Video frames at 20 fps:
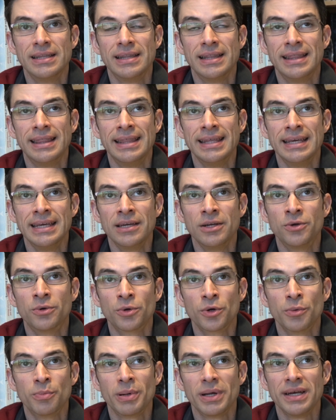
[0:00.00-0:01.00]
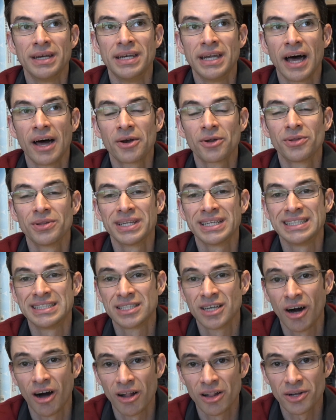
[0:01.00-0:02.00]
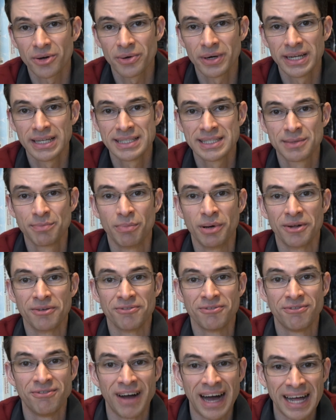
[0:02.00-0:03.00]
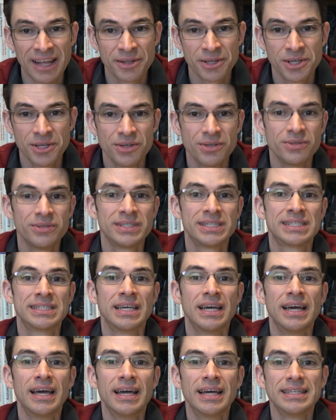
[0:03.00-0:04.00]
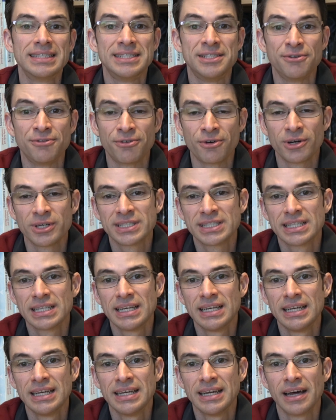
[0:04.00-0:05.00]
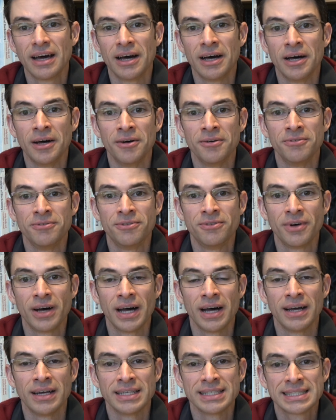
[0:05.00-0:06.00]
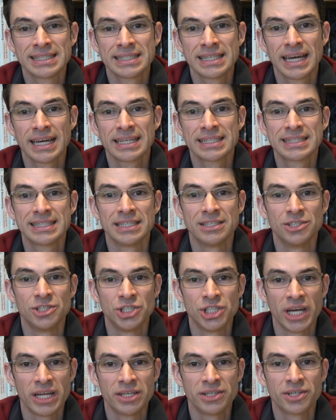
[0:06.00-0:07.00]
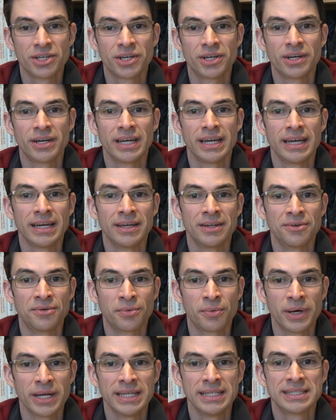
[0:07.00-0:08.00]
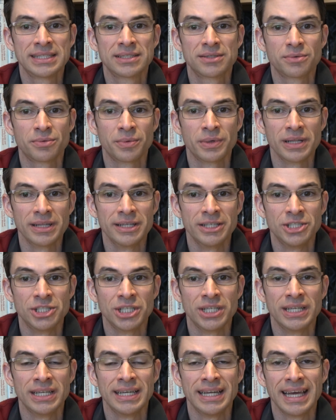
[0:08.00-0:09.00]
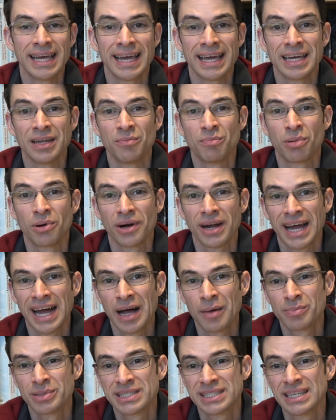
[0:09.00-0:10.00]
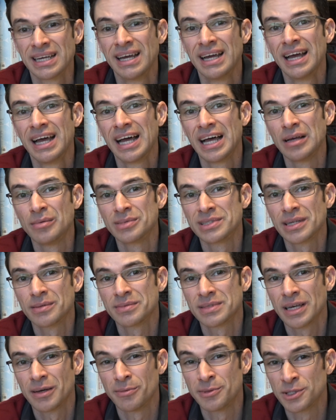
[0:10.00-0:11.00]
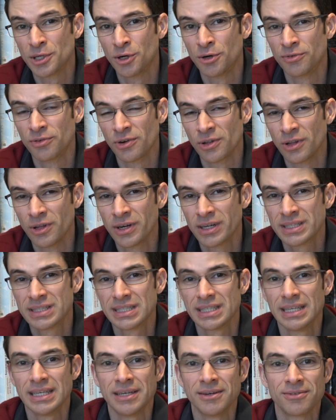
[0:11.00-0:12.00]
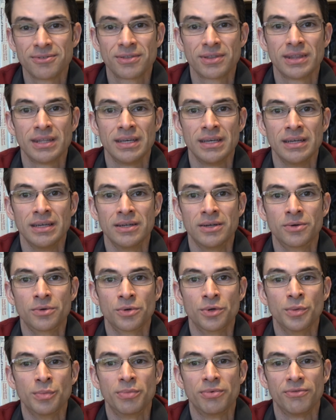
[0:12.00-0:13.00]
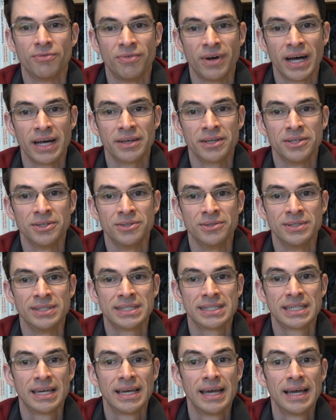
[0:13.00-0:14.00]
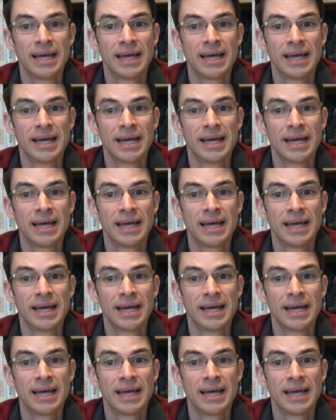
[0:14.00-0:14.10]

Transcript: the group not only tolerates but values diversity of uh, sex and gender and race, religion, and perhaps um, sometimes overlooked if the group values